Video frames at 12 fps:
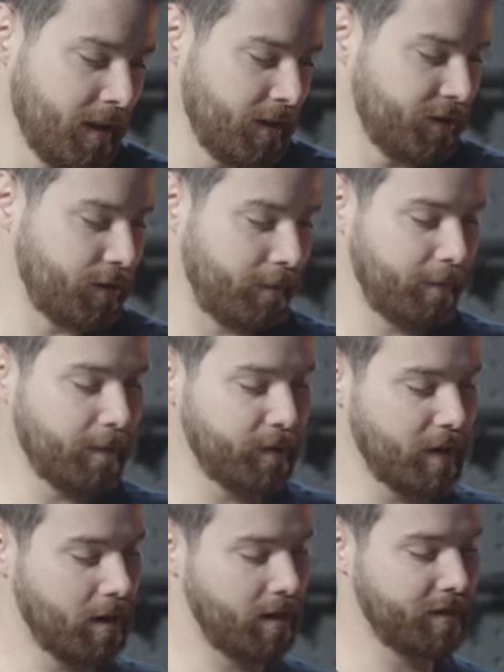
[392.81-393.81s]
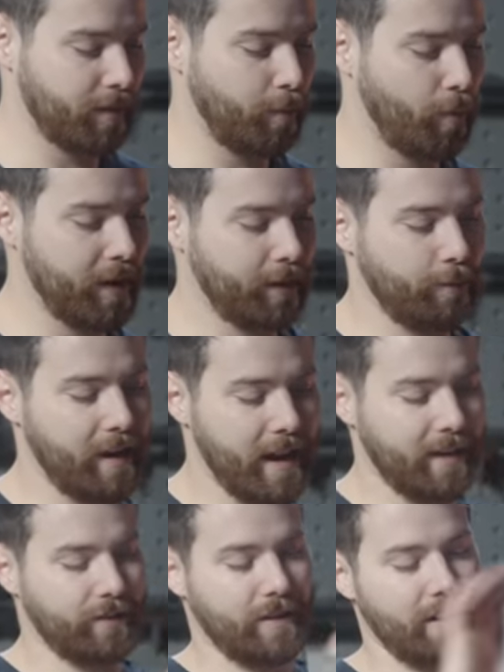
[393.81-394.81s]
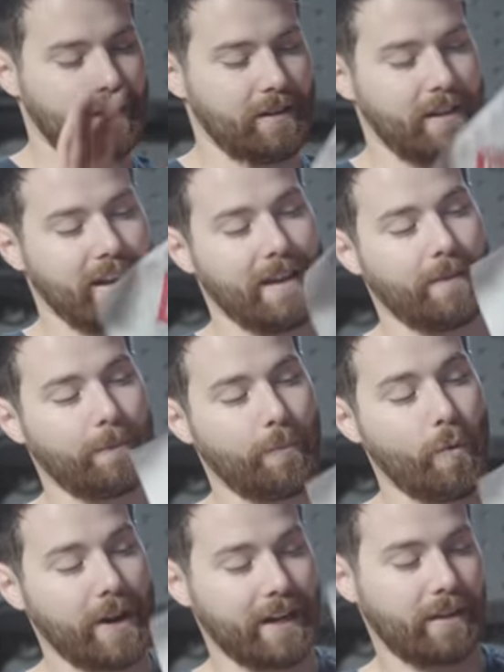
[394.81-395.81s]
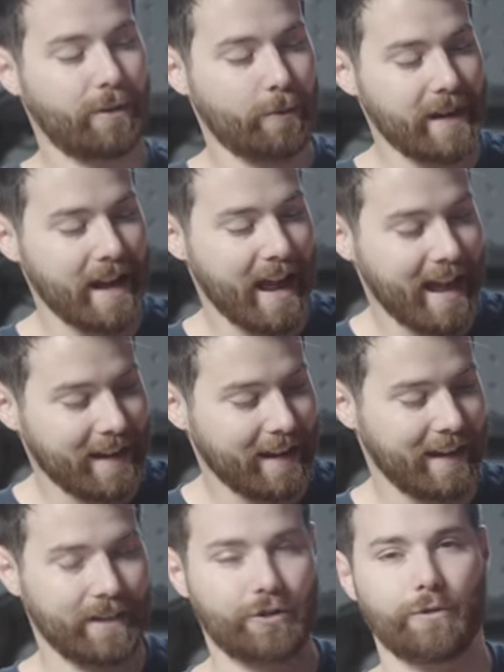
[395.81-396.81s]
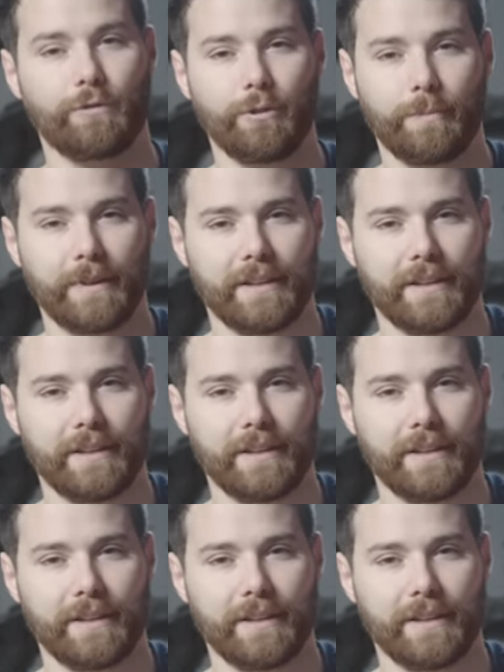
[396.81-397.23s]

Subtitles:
So at 50 yards, a 0.38 inch group